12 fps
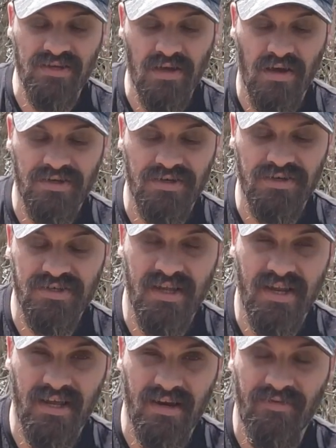As long as you're
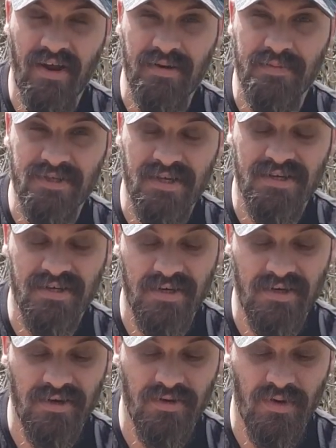sitting in a ready
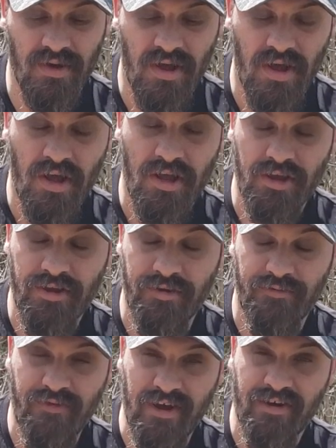position,
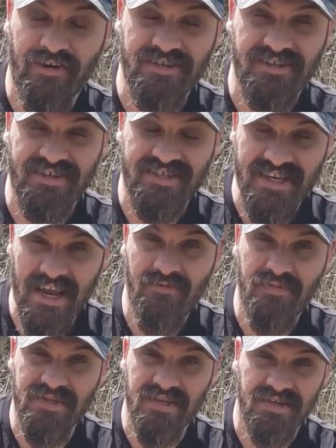your finger is in a
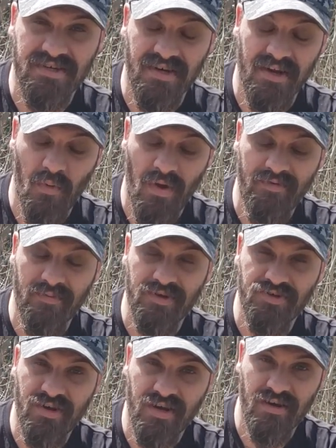safe position and away from the
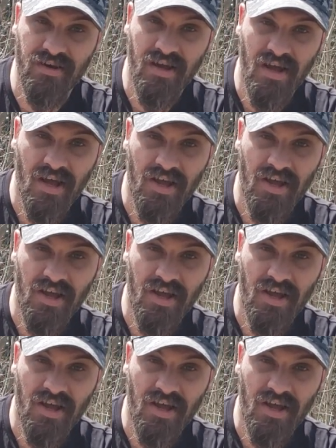trigger,